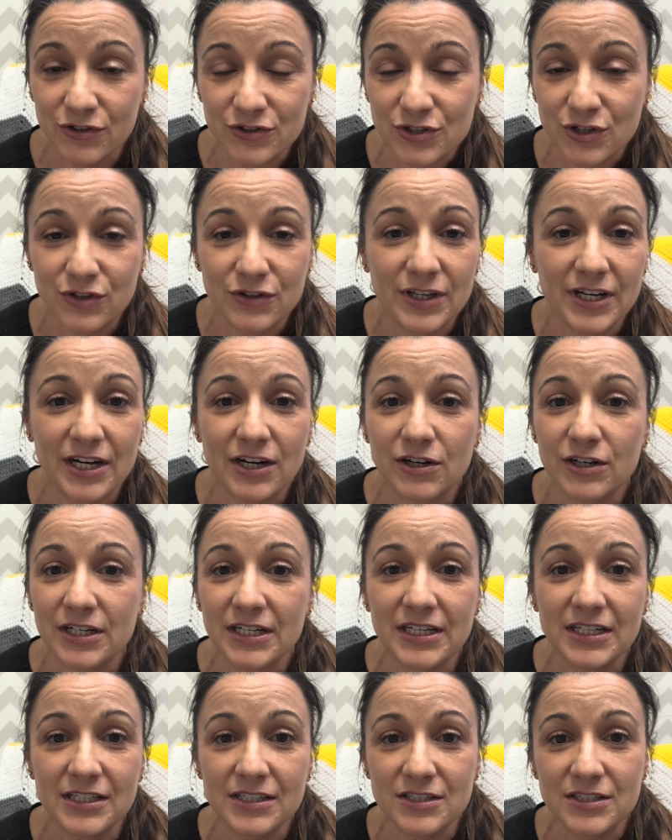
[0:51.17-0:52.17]
So there
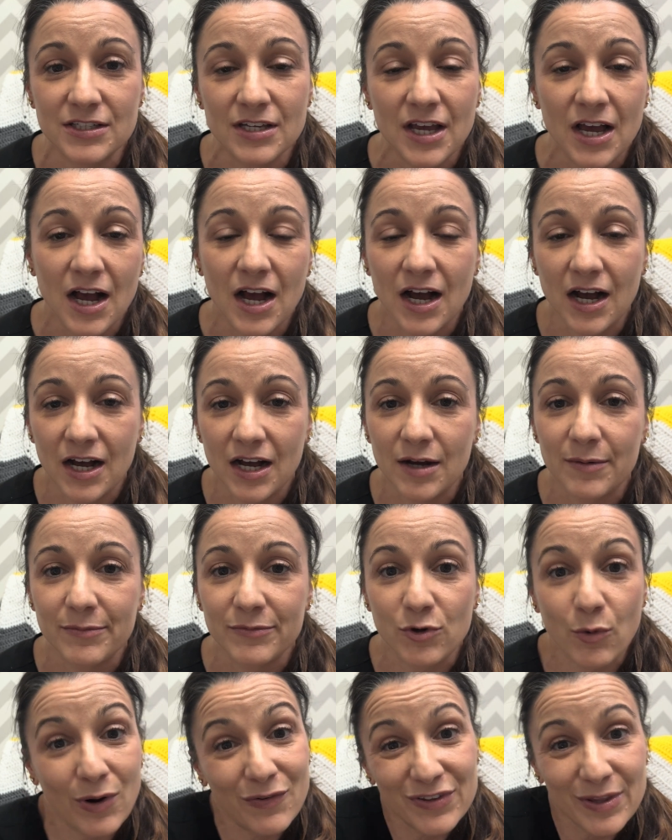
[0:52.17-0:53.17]
is no
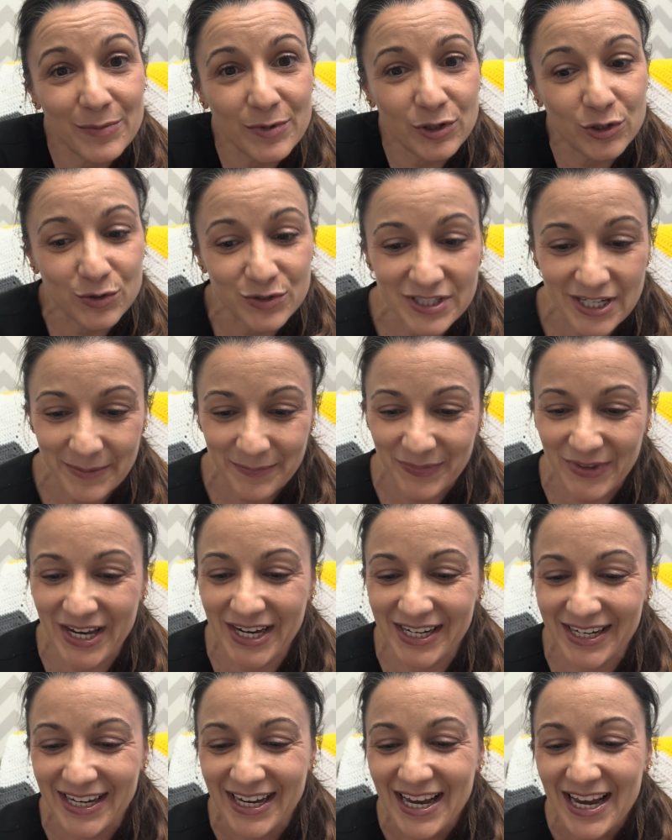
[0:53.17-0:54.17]
way for them to lose
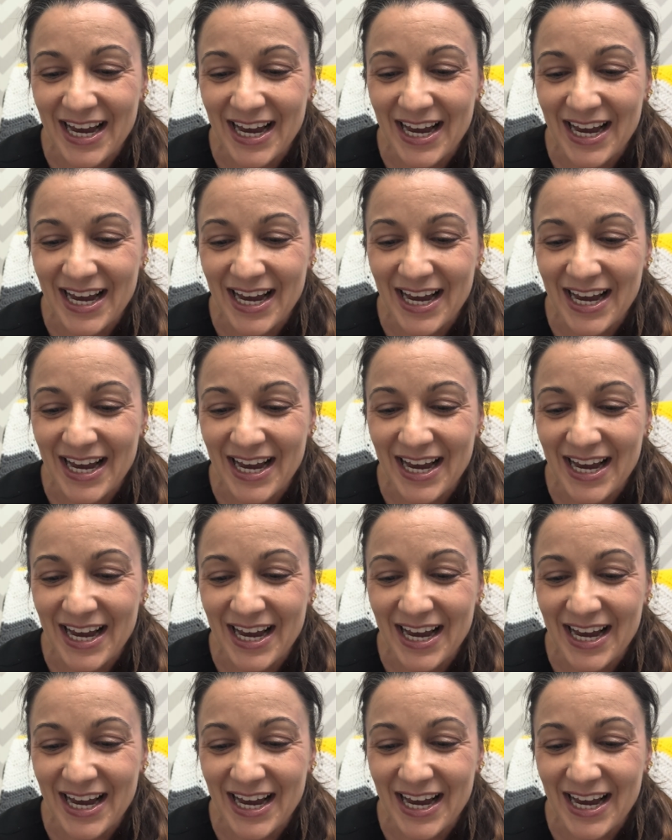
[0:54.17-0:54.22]
it.